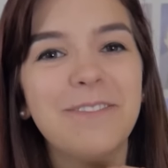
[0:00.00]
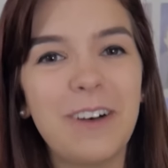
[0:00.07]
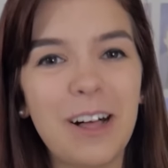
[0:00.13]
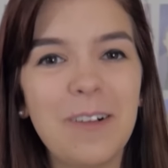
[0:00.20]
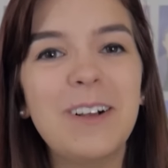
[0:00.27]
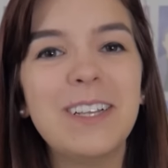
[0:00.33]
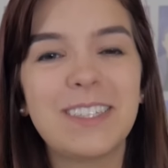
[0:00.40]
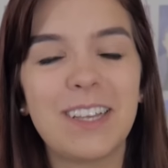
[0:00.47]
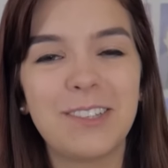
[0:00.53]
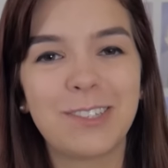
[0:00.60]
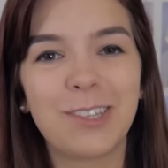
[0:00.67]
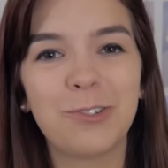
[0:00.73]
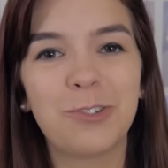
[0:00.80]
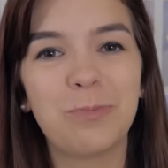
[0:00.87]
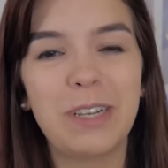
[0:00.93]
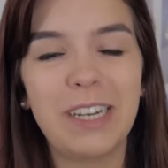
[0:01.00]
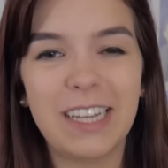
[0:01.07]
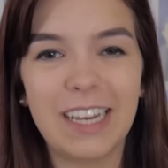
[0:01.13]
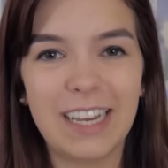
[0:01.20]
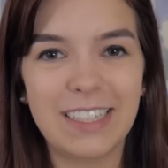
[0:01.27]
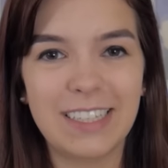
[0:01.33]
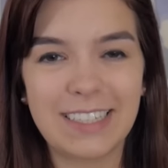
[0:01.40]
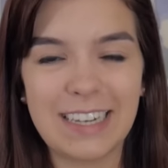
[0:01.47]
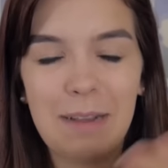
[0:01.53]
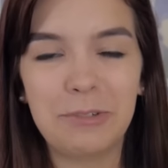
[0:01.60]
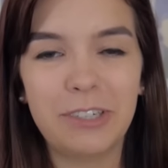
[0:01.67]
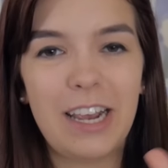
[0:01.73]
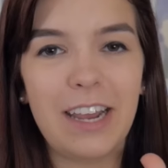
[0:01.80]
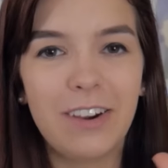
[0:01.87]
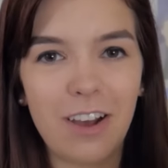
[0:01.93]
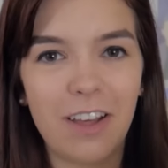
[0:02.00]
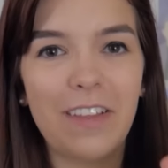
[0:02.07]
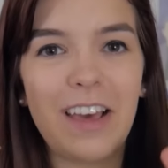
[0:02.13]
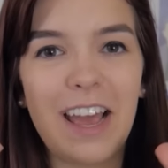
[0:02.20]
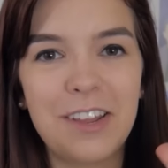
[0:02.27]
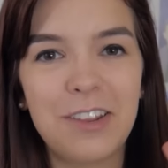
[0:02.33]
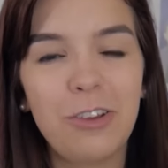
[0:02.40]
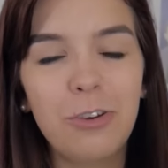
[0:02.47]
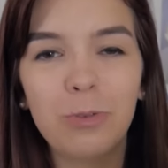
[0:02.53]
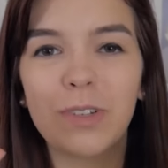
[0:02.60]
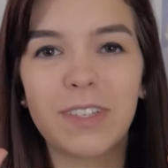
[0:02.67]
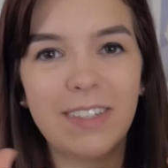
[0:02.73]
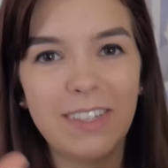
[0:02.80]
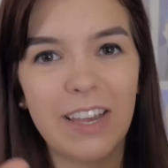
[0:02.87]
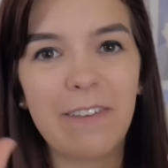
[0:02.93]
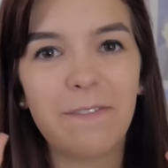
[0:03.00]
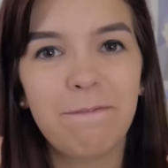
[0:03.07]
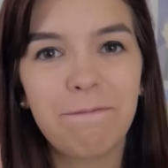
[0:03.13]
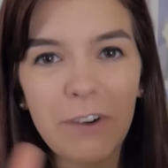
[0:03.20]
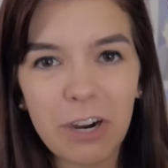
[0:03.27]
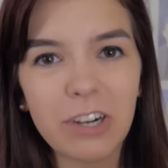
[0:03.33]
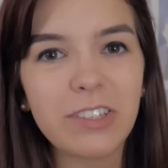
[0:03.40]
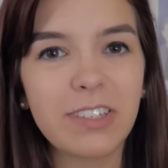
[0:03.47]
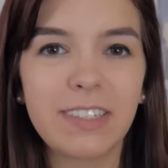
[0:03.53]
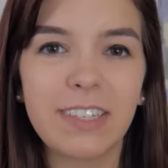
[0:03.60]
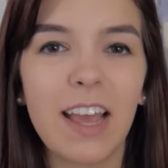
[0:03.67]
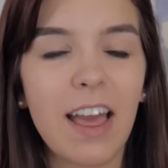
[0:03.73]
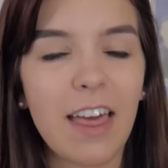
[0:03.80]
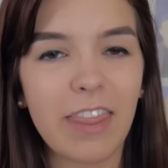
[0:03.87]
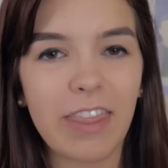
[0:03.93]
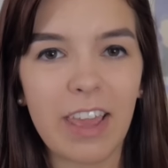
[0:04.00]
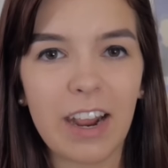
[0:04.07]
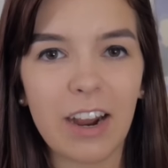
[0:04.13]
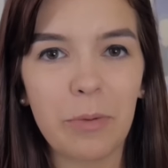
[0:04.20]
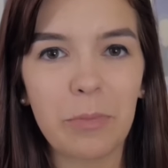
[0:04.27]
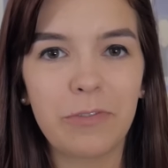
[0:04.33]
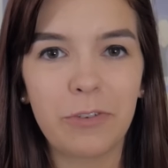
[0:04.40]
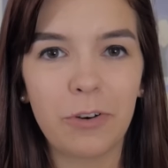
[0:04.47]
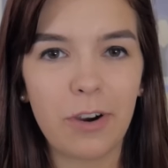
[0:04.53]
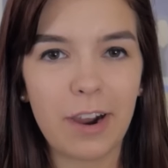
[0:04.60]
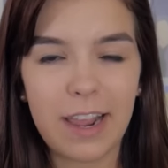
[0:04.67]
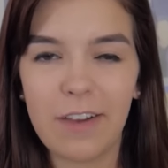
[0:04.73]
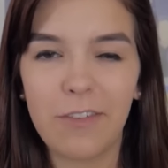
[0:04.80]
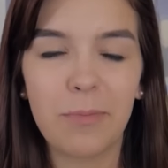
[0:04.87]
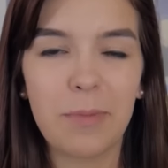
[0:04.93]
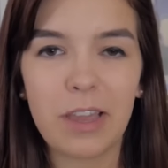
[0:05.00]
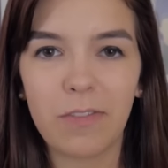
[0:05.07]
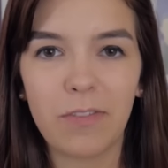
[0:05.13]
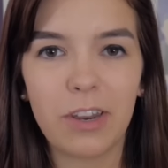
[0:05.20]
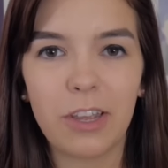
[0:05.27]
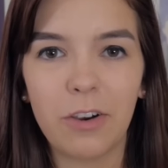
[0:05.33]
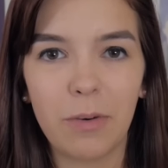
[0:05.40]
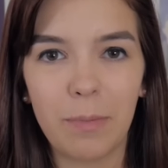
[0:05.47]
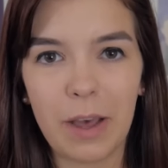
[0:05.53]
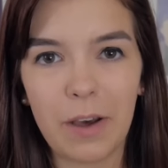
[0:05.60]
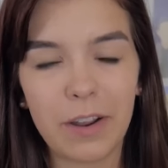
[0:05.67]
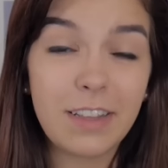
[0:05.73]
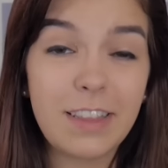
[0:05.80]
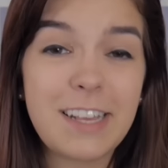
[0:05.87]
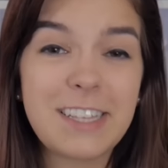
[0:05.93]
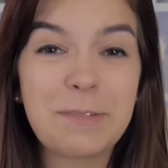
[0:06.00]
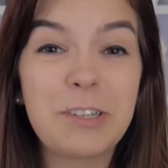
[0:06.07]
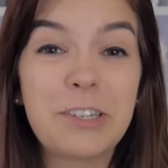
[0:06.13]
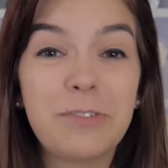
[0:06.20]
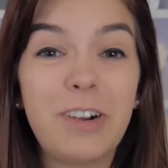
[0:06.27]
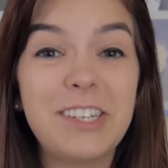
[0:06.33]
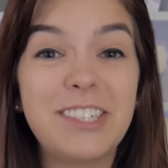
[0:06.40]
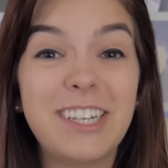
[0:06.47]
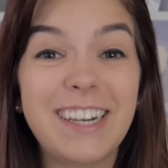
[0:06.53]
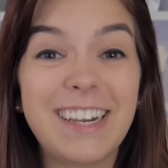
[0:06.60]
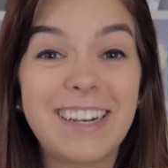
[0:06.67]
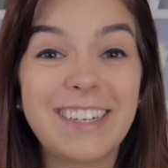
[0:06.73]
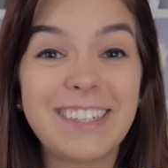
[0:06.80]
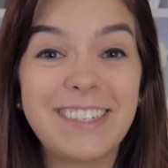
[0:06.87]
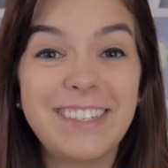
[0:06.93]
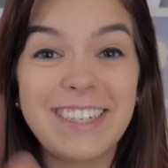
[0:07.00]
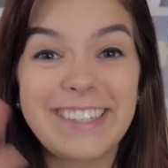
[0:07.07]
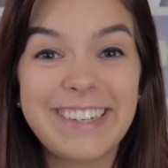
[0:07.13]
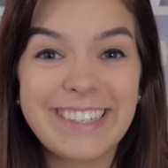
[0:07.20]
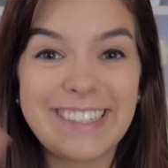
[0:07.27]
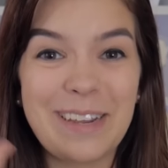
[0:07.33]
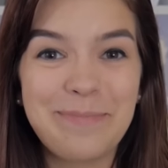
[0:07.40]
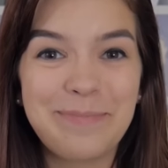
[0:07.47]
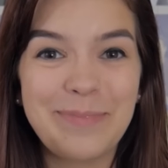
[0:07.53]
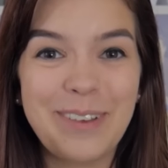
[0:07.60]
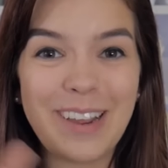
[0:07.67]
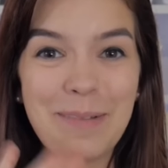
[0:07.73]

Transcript: Follow us on social media and Snapchat and all that and you will see it first there before I ever make a video about it. Thanks so much for watching and I'll see you guys next time.